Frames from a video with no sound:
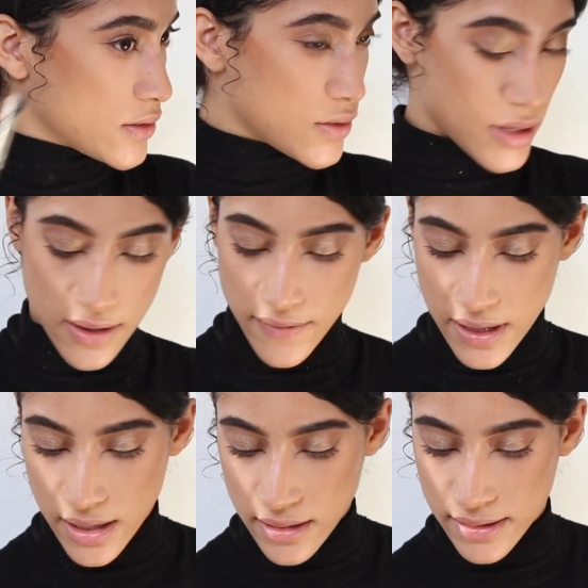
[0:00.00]
to give
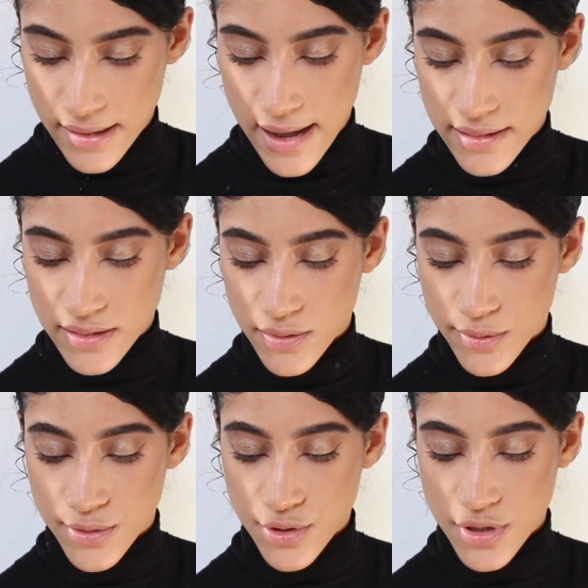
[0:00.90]
it that
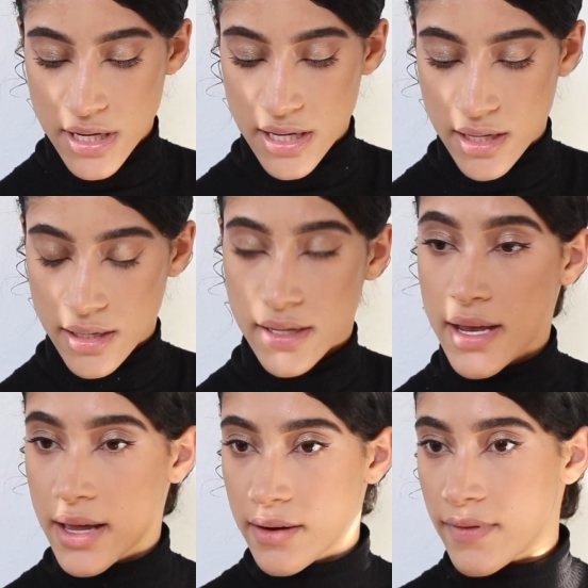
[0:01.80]
sultry
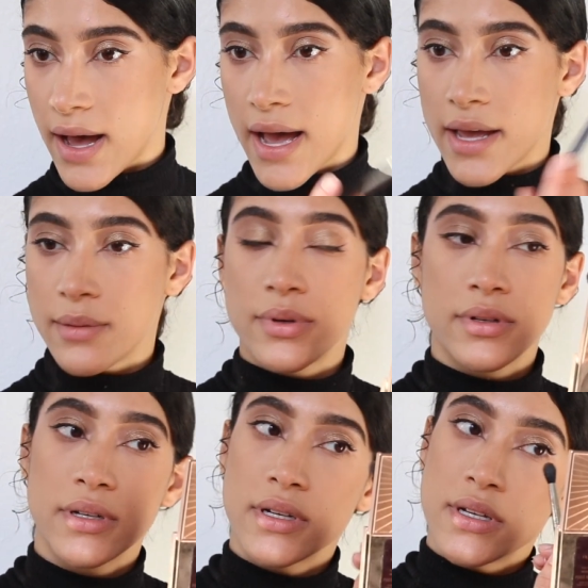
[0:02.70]
kind of vibe
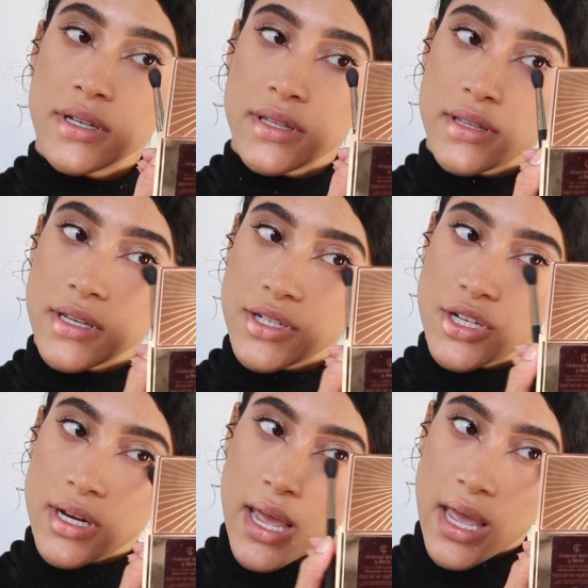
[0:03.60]
that
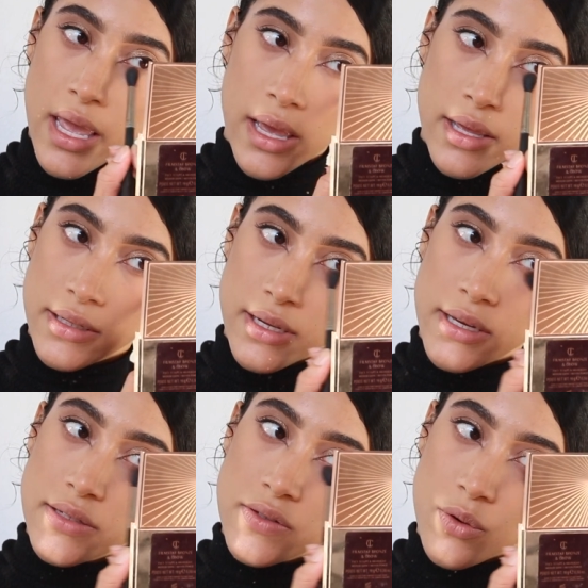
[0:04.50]
jhené
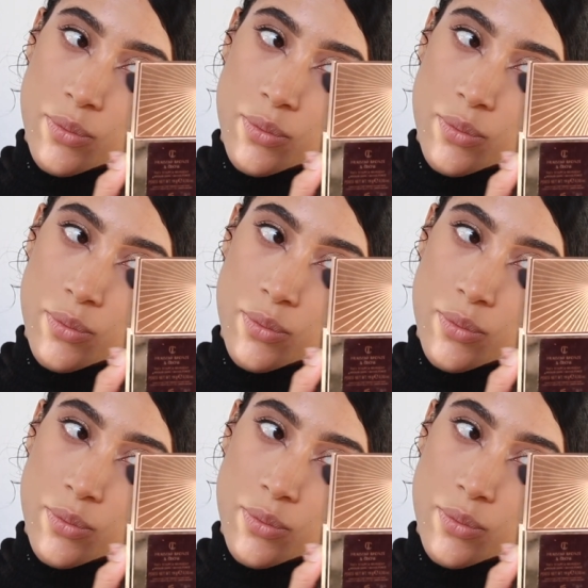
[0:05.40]
does so